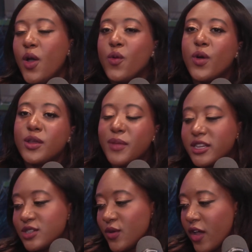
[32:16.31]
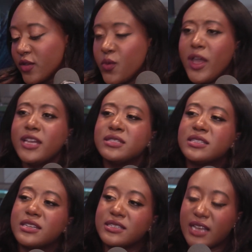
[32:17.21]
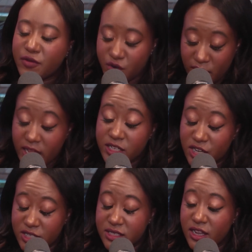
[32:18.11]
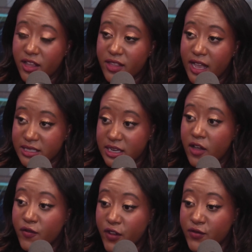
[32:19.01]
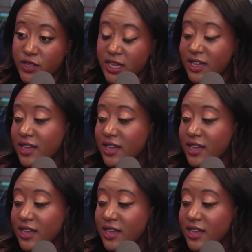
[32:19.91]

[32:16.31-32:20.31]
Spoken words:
what it meant to honor the Wayans after they had just done SNL 50.